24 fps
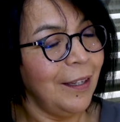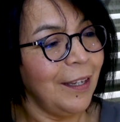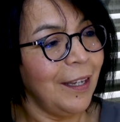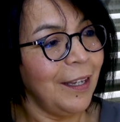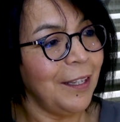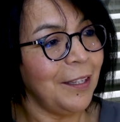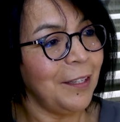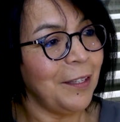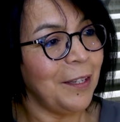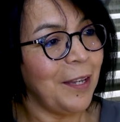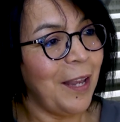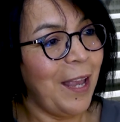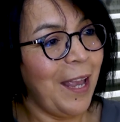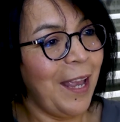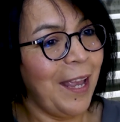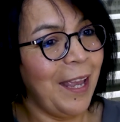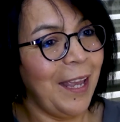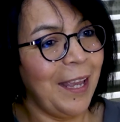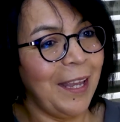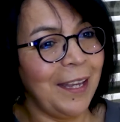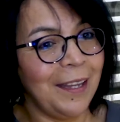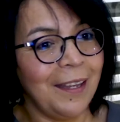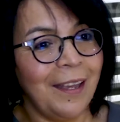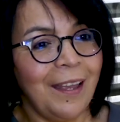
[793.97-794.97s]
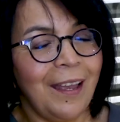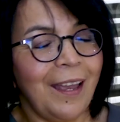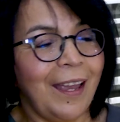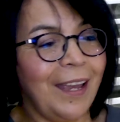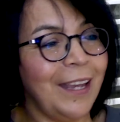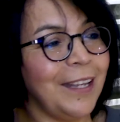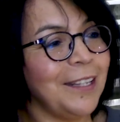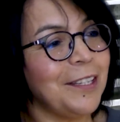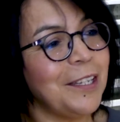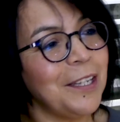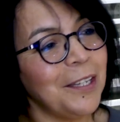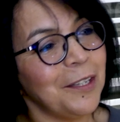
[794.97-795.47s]
and a
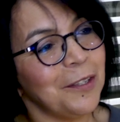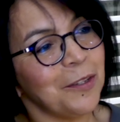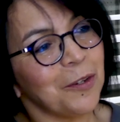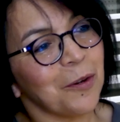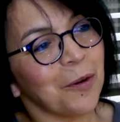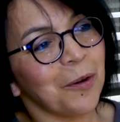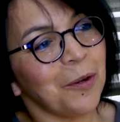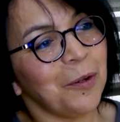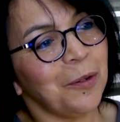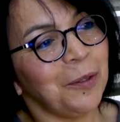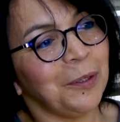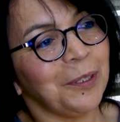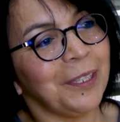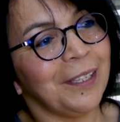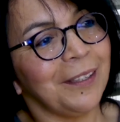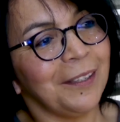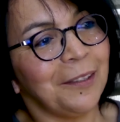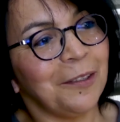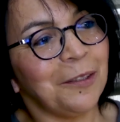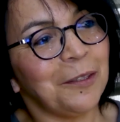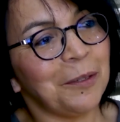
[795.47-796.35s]
18-year-old